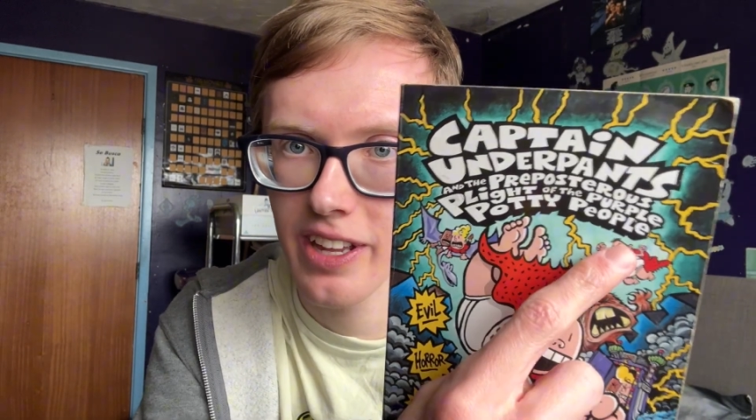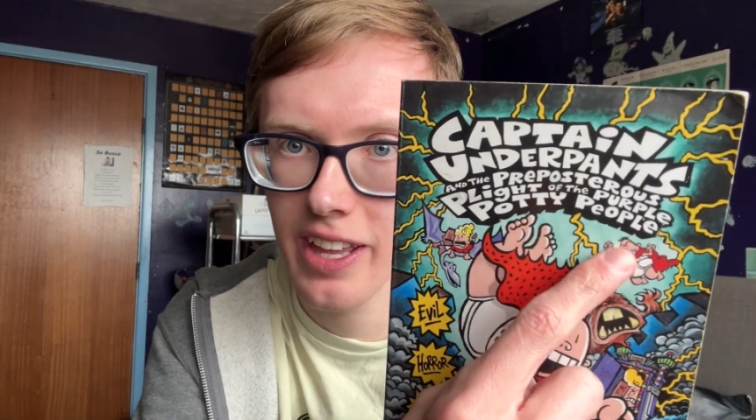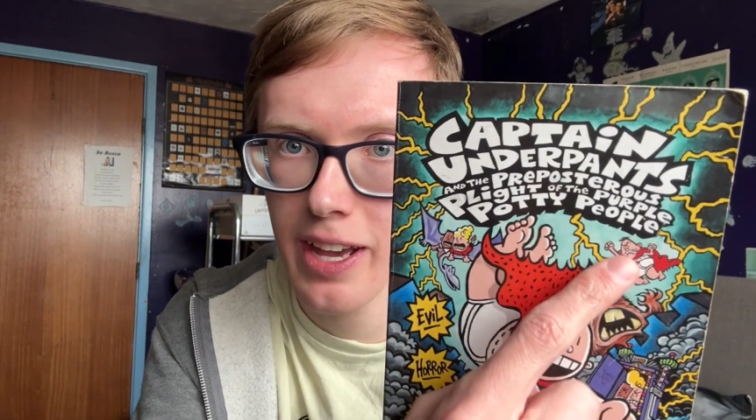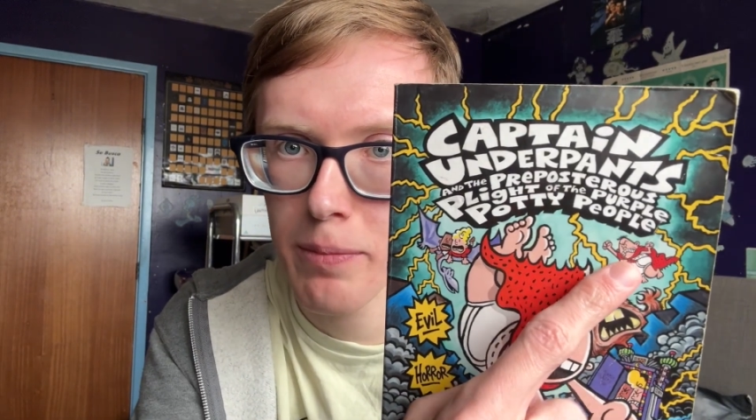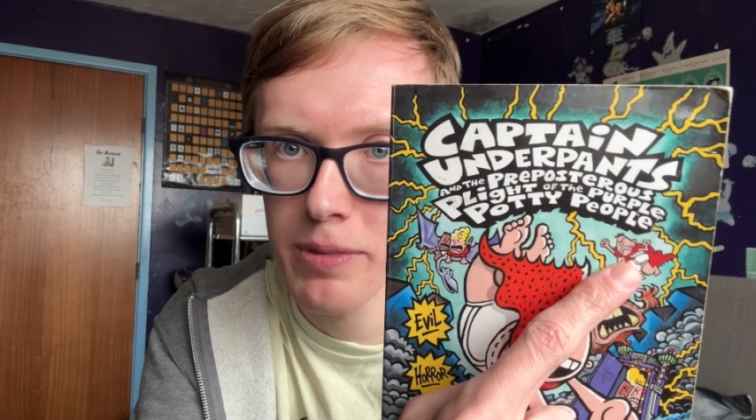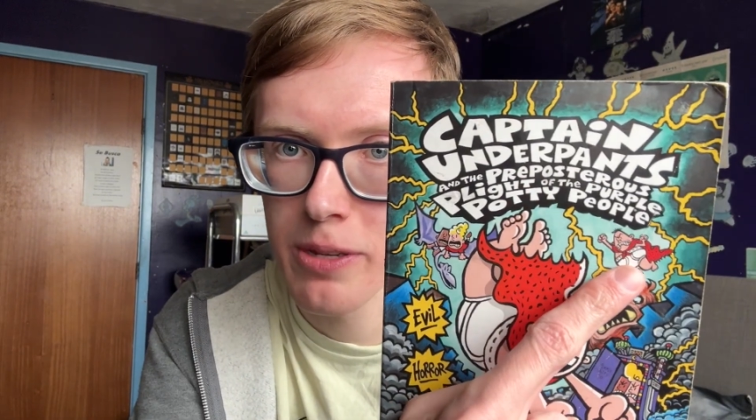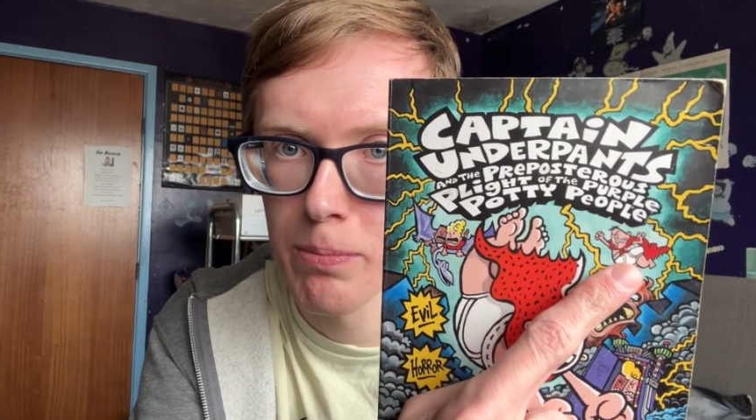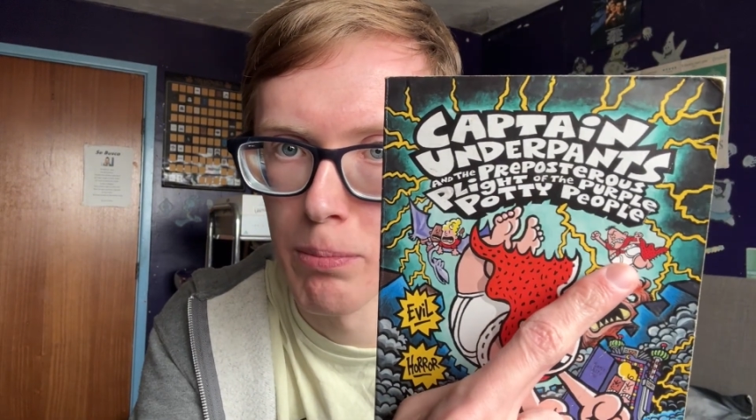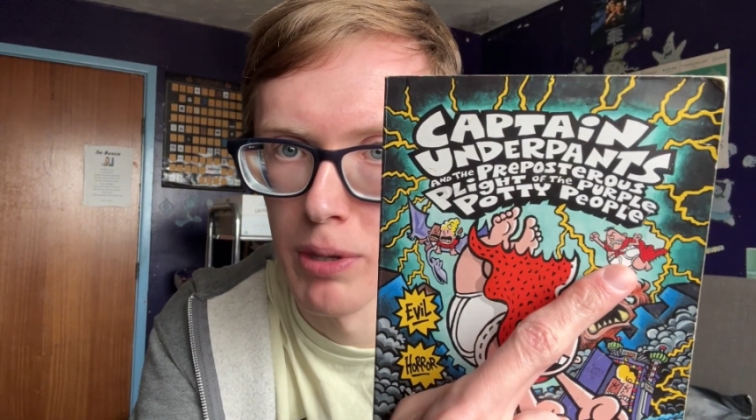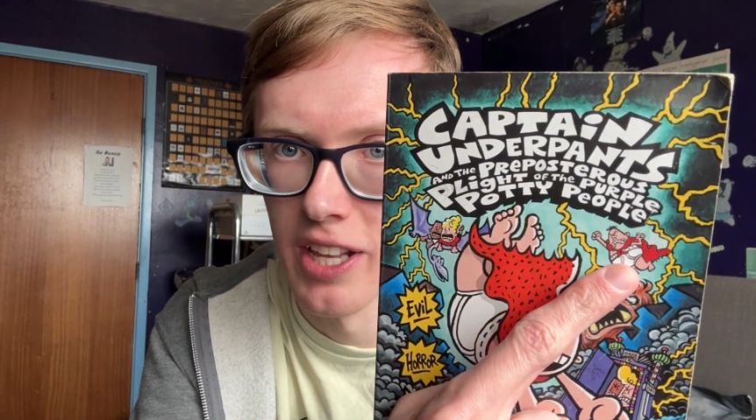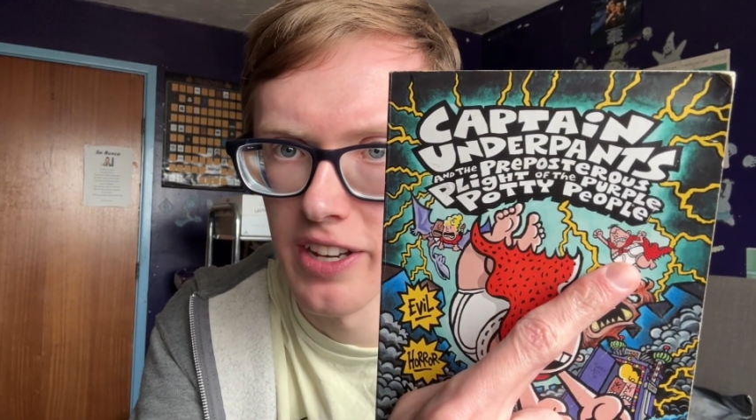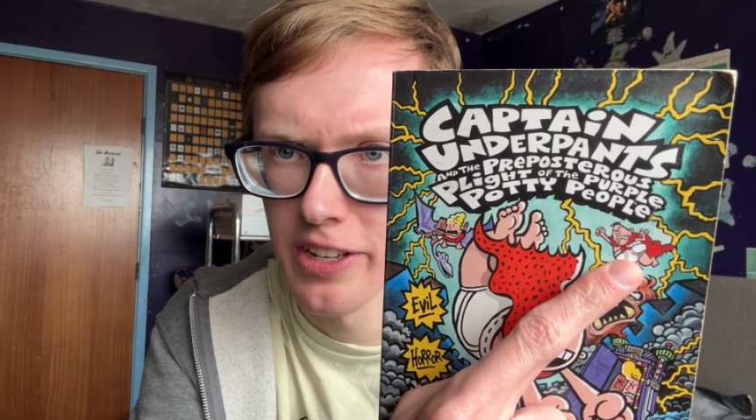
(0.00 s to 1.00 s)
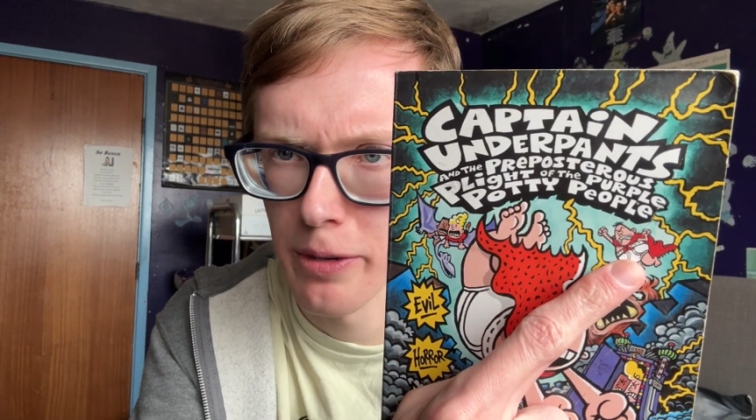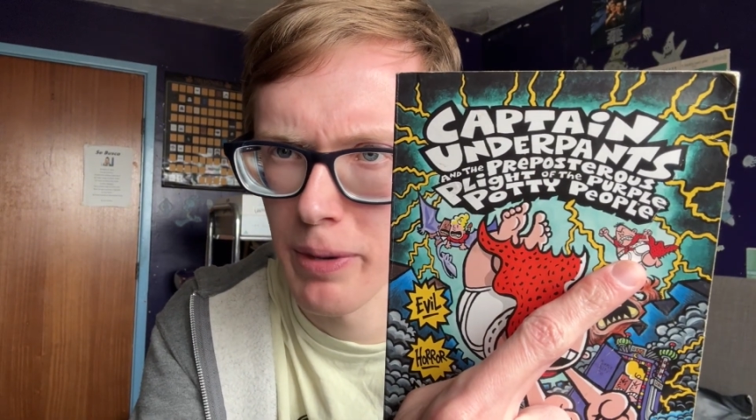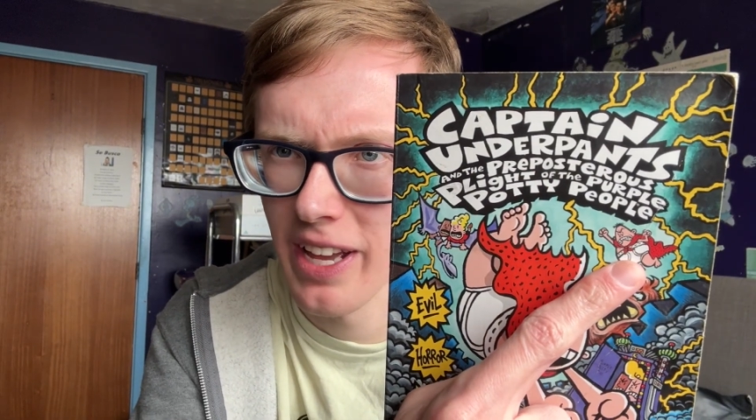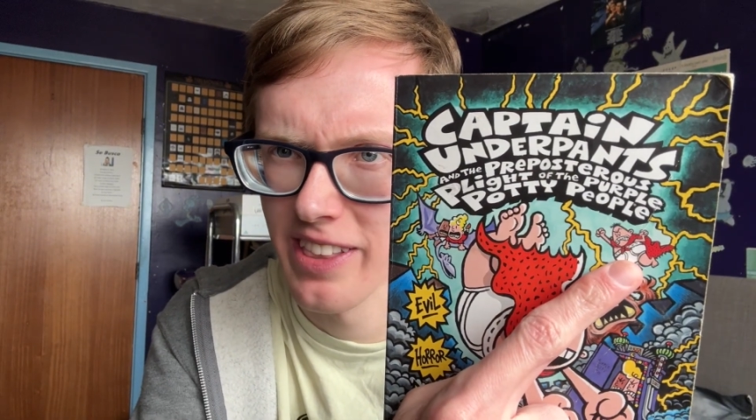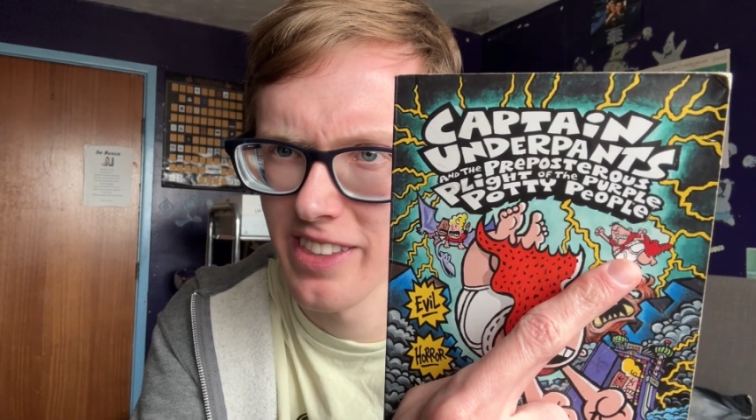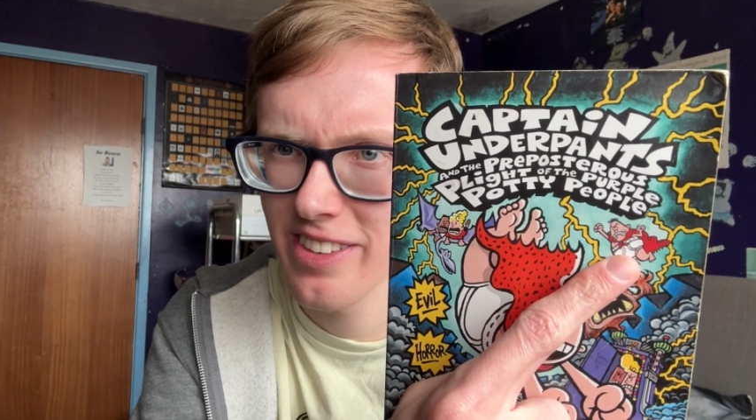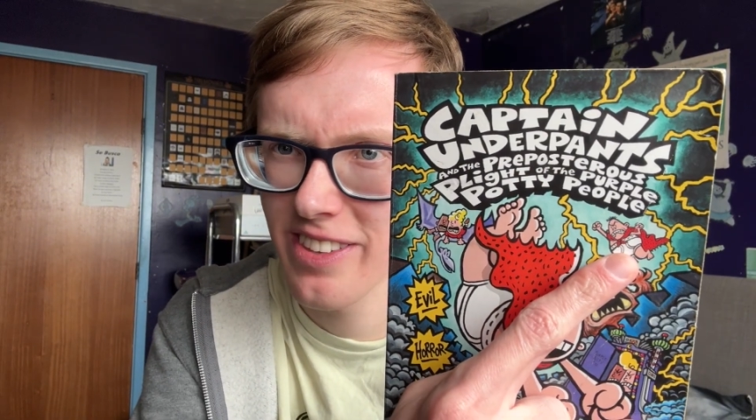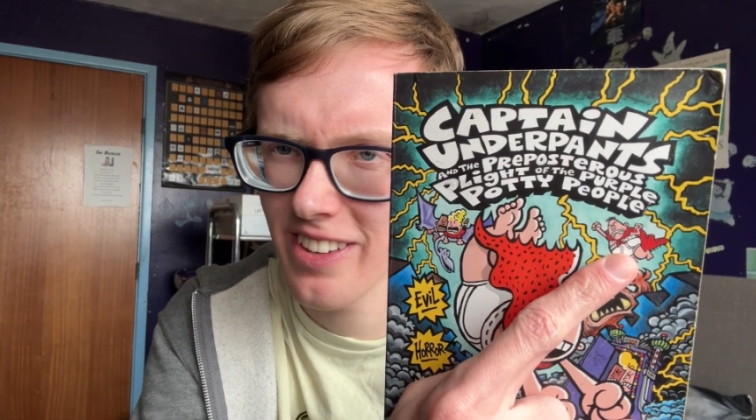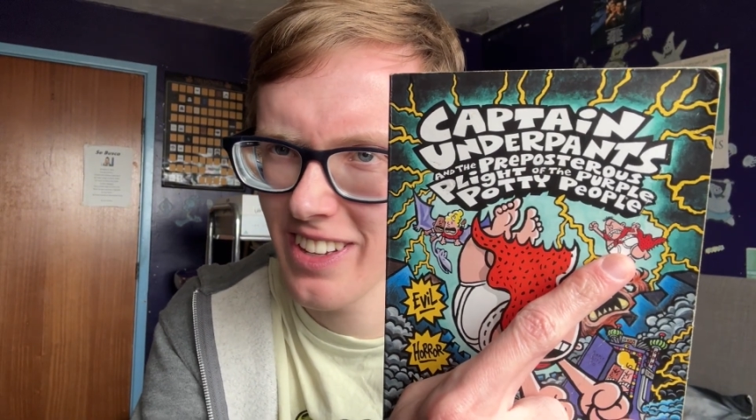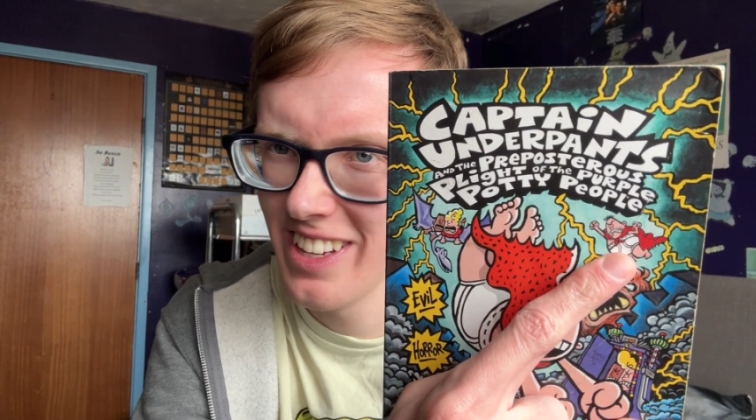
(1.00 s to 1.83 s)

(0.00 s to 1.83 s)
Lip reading: Captain Blunderpants,